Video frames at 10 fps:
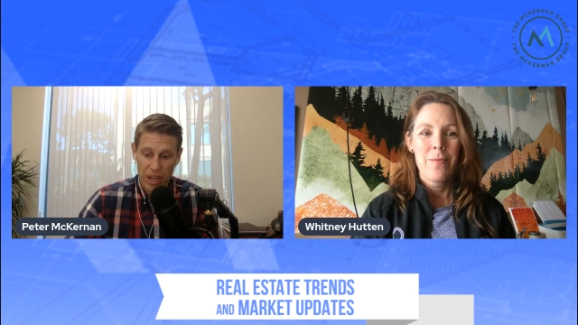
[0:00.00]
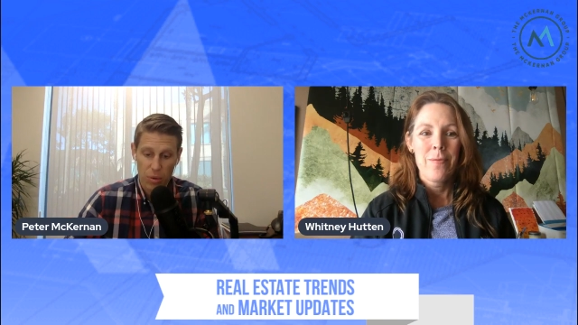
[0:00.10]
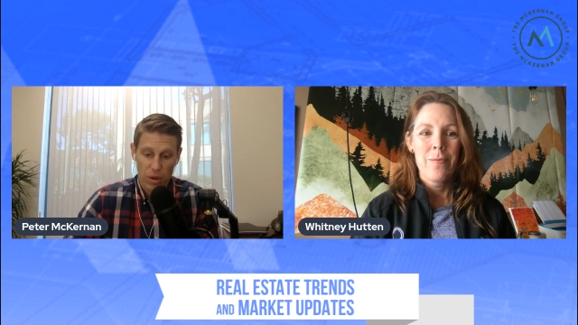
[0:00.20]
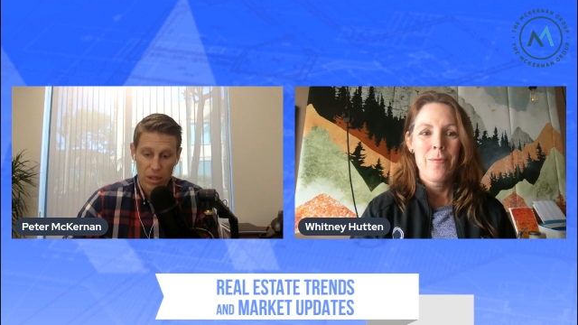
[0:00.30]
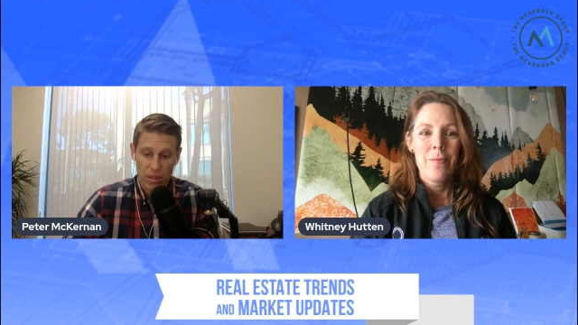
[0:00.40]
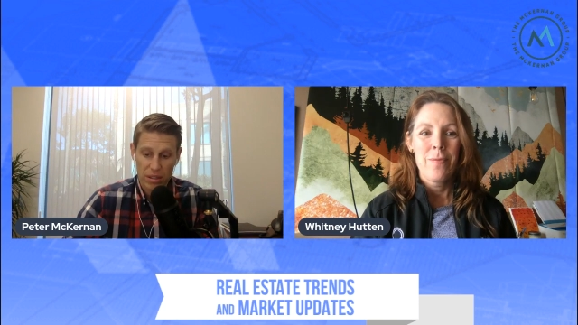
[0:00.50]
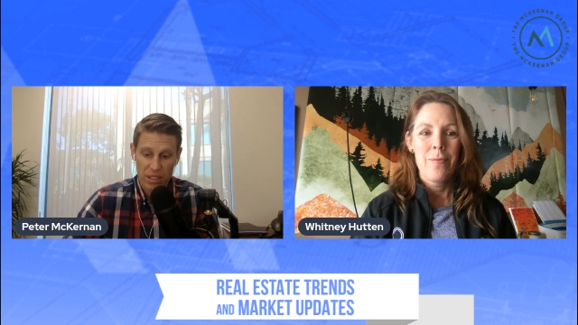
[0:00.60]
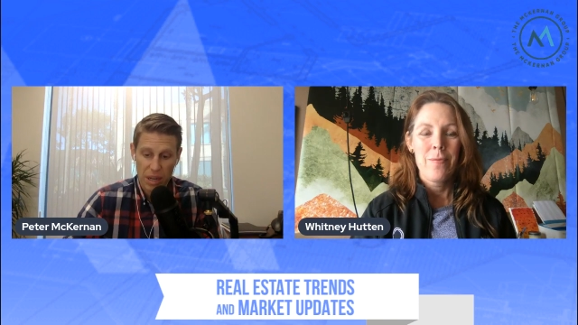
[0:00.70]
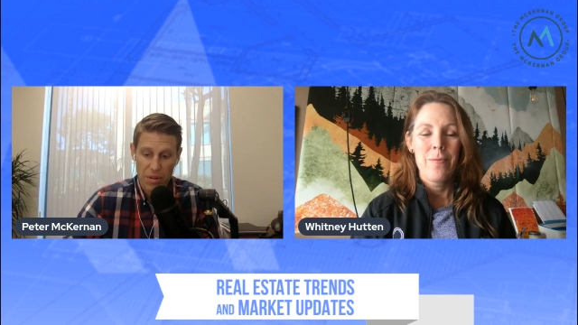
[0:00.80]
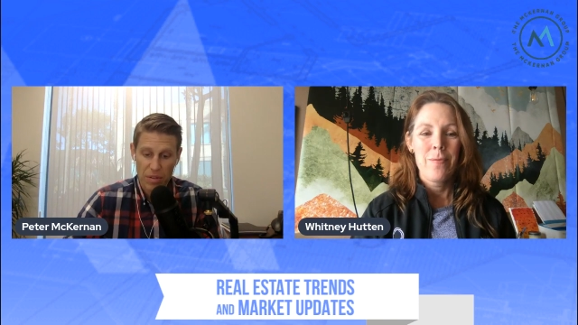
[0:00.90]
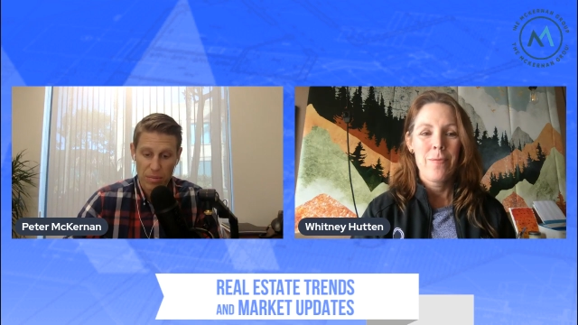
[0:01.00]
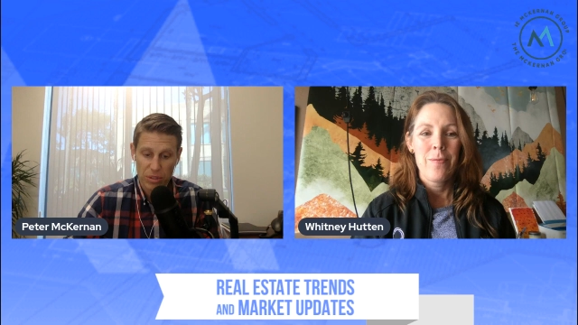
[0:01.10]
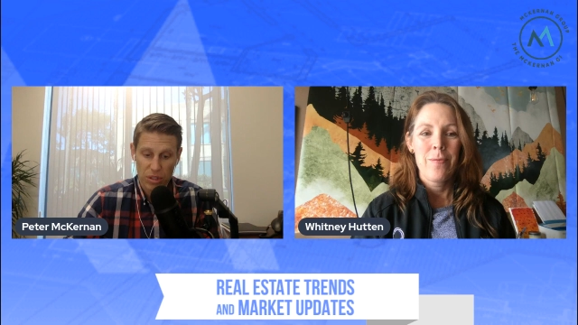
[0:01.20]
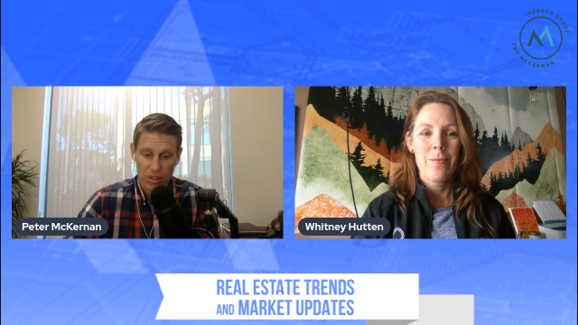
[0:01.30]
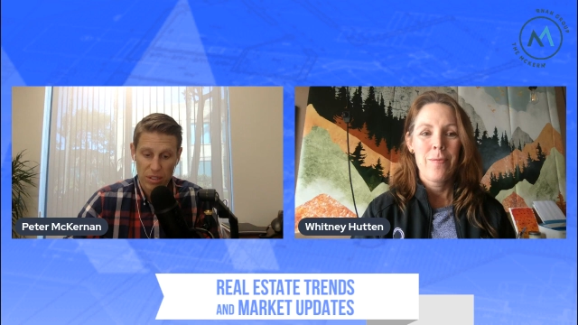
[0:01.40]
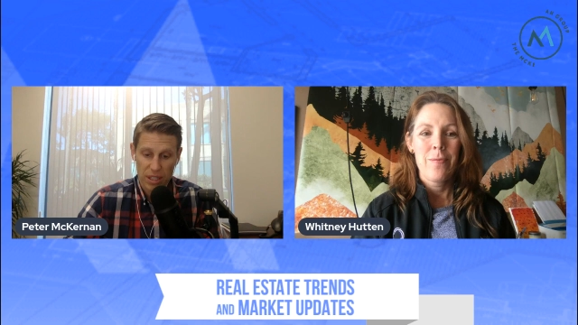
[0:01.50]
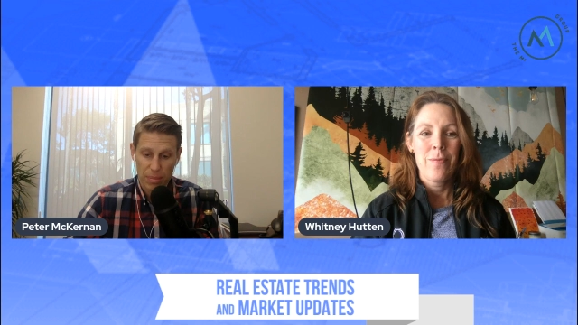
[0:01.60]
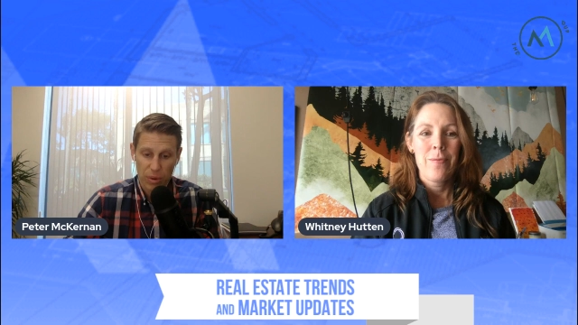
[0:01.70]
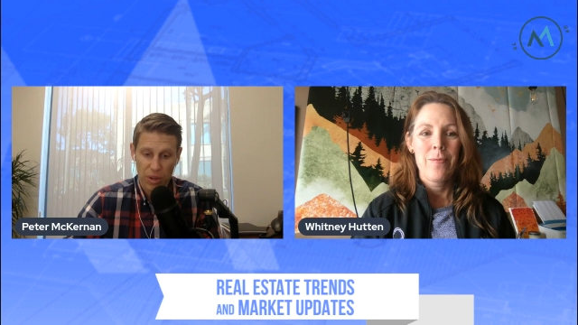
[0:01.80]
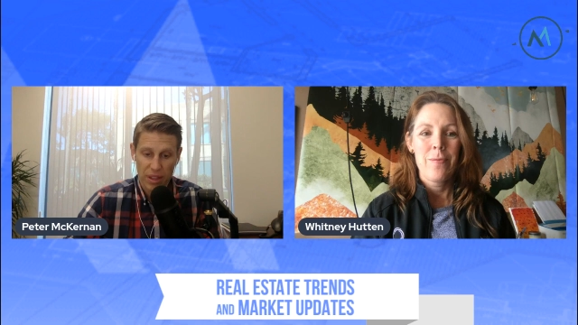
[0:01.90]
Speaker 1: Well, some of them turned to the
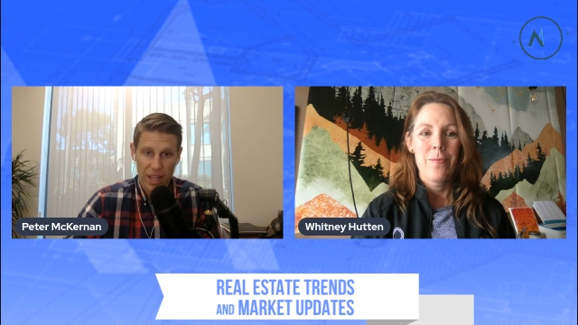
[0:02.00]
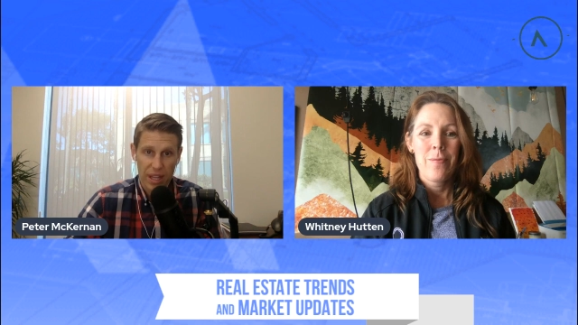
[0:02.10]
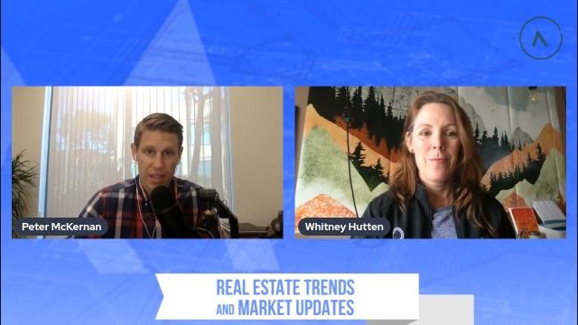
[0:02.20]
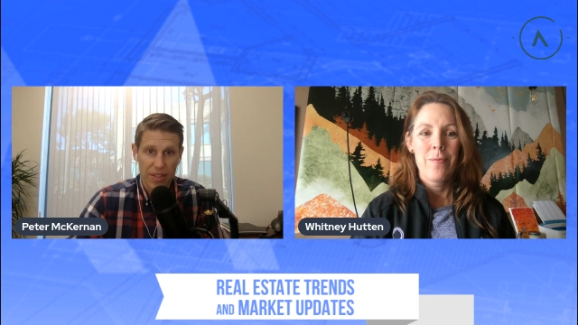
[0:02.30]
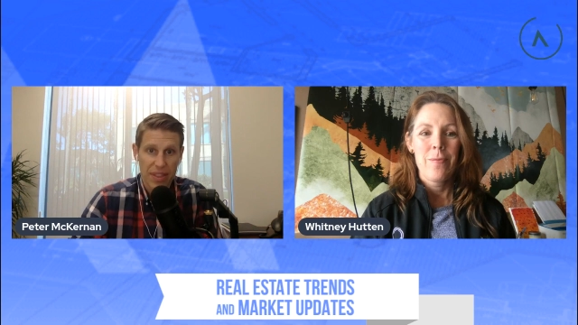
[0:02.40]
point that